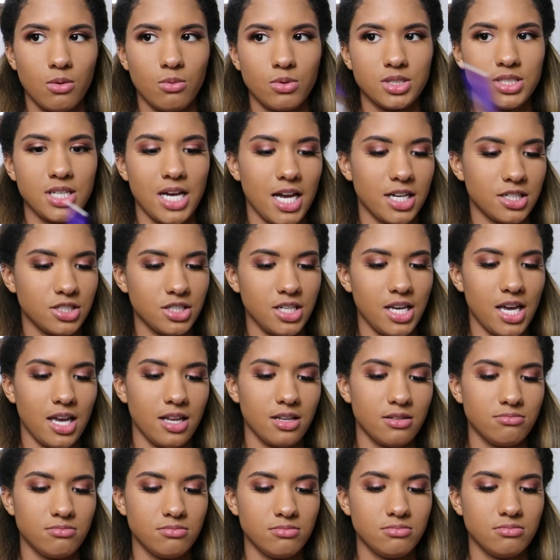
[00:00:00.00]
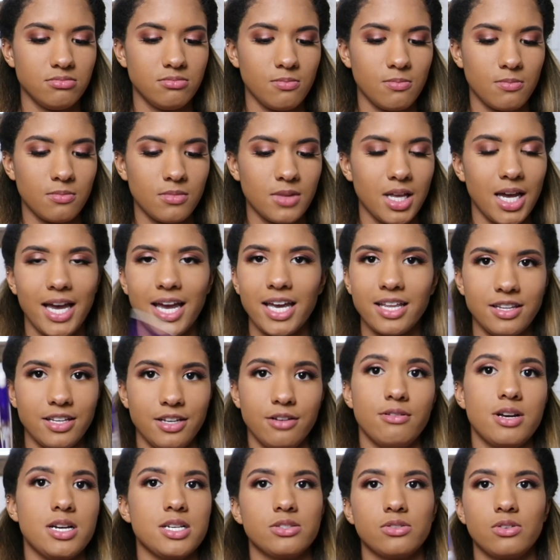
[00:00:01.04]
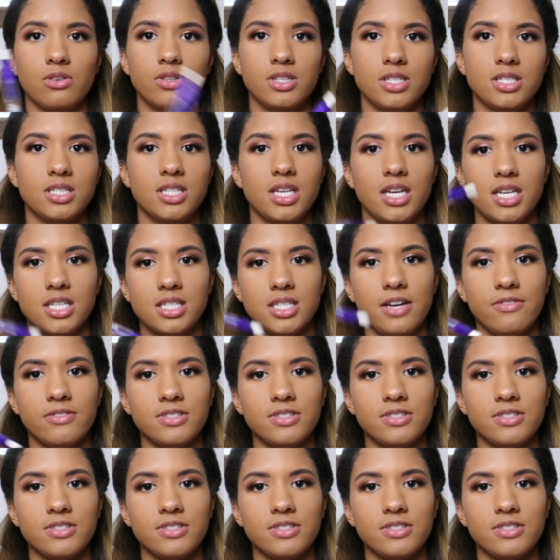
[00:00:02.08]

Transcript: which I hate the eraser on these things.